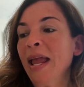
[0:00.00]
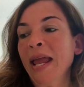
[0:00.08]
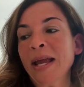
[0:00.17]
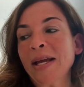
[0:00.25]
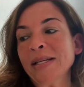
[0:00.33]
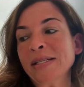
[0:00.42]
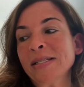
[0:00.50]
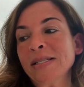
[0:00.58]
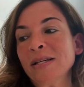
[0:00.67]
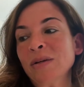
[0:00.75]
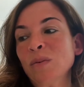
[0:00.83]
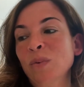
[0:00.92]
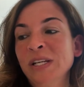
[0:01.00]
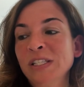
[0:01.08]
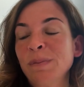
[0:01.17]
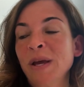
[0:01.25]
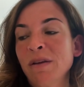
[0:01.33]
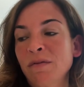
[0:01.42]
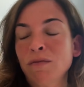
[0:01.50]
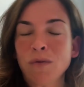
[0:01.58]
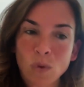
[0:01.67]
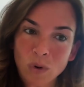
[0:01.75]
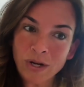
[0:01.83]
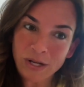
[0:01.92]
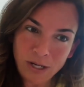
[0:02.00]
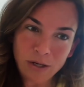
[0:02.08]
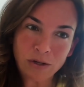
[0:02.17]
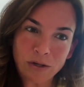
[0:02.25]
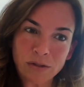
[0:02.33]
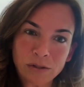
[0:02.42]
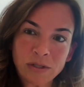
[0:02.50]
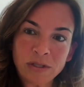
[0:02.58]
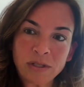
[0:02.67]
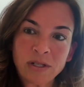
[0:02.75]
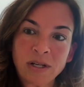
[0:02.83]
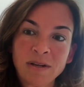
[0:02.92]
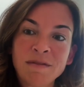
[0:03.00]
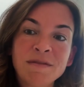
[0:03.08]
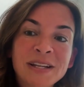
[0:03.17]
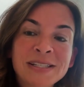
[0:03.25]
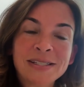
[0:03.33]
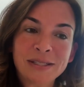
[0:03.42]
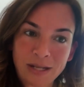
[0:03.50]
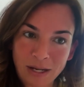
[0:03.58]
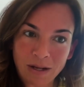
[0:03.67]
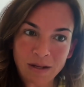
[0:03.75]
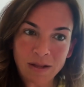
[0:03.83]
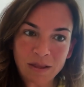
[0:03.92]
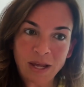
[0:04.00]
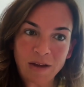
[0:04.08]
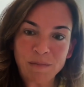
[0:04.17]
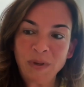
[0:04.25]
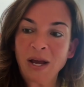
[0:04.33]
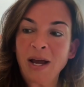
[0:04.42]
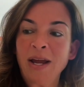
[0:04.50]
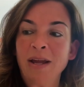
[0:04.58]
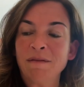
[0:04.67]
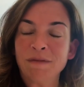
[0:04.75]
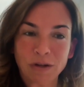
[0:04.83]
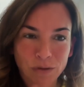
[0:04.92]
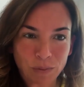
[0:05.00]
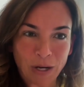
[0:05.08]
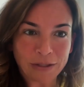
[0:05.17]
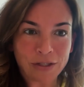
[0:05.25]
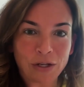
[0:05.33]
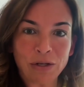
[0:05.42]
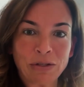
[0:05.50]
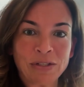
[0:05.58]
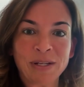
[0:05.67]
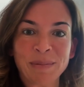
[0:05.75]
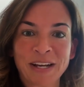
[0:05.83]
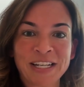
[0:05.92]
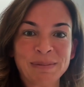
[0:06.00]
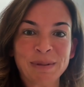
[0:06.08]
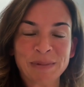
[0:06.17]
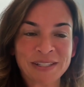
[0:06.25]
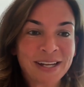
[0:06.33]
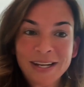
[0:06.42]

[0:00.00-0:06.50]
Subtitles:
And we spent 4 years convincing the FBI and federal prosecutors that my husband was